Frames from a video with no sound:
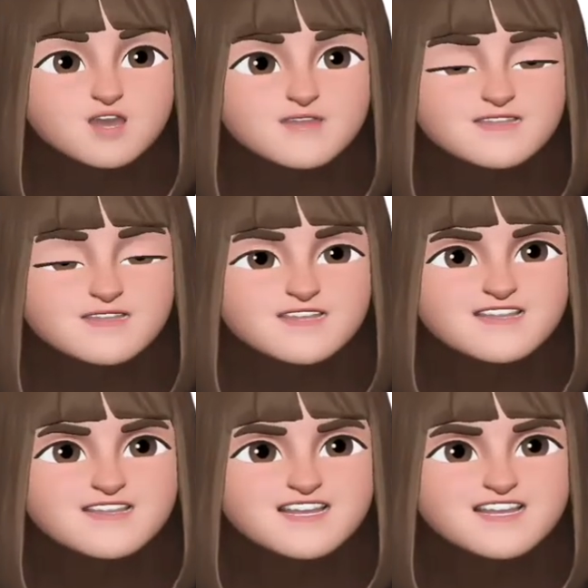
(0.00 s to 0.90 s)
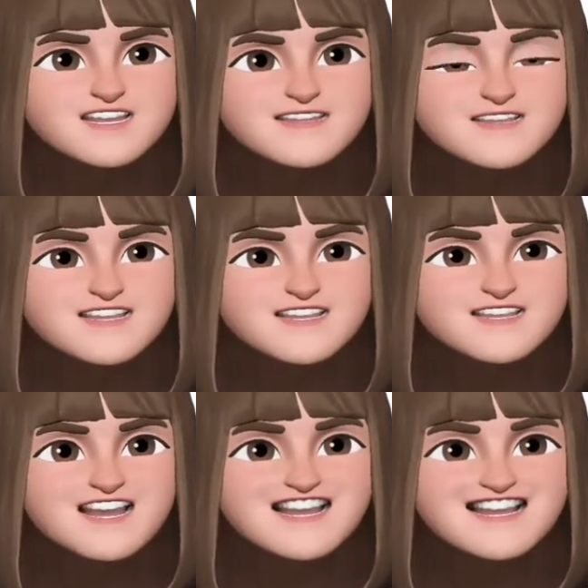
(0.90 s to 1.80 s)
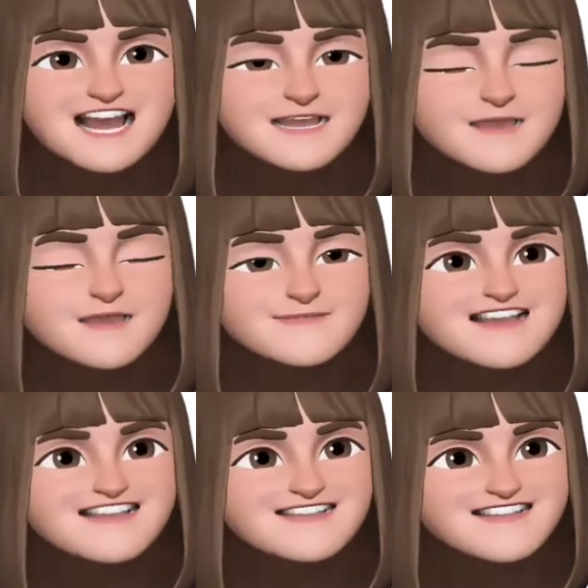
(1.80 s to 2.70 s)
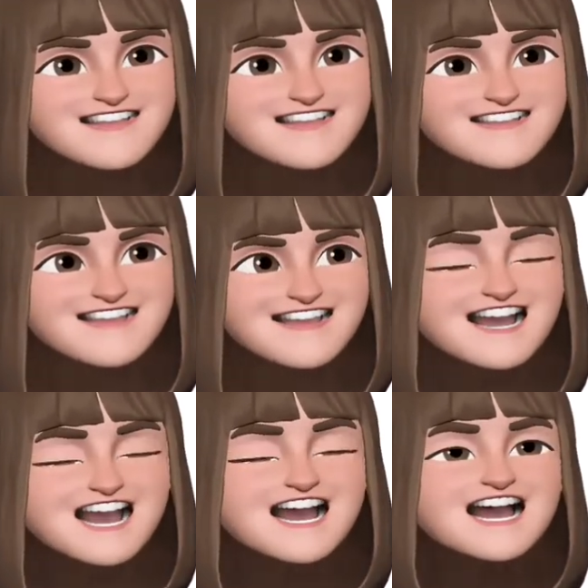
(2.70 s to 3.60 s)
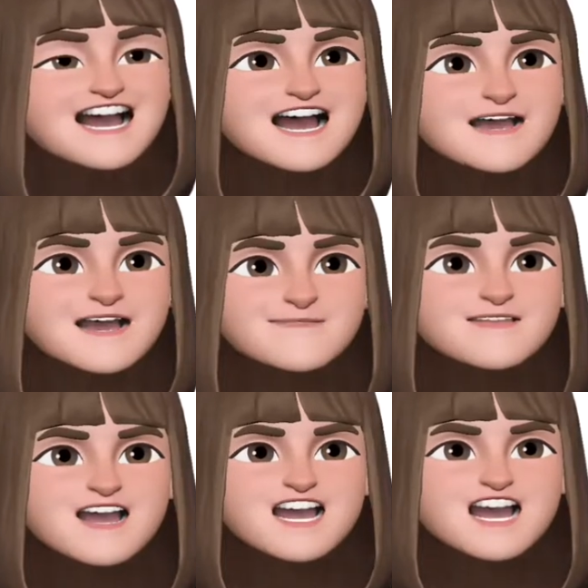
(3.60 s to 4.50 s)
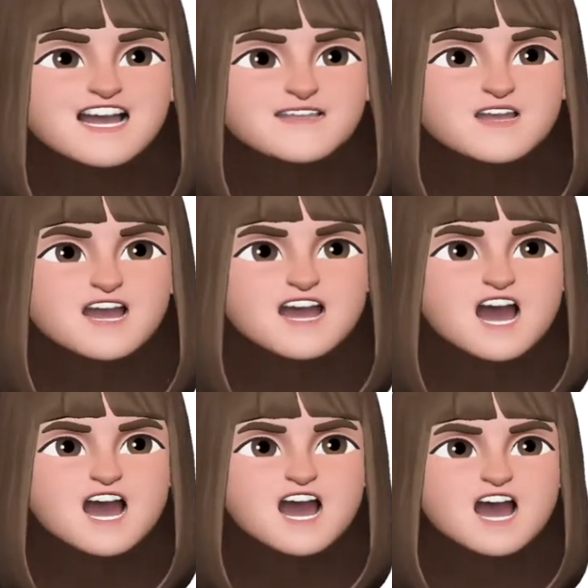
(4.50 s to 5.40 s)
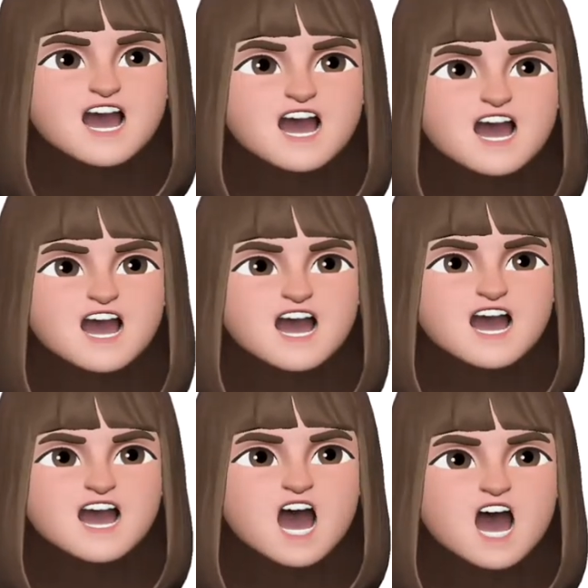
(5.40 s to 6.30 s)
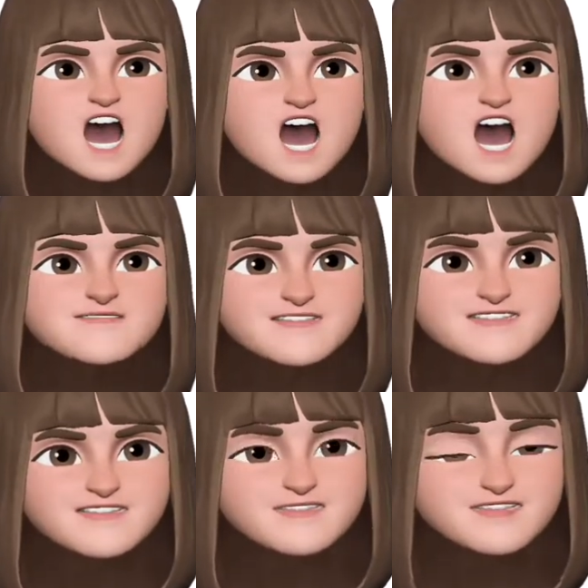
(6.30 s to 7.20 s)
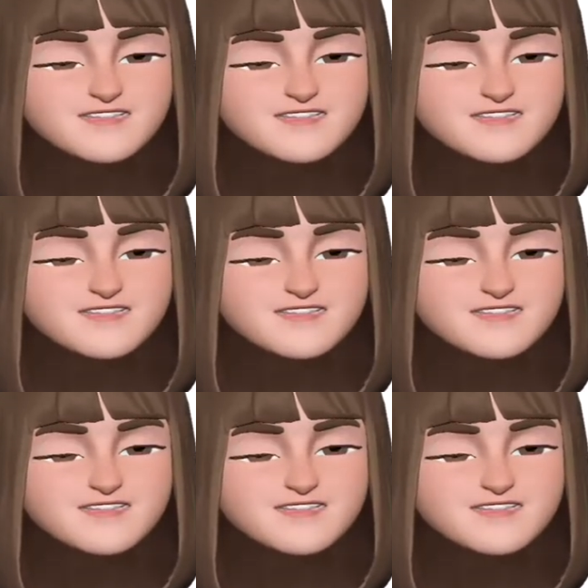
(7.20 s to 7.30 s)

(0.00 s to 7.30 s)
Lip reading: my intro, so this is going to be my intro, but anyway, so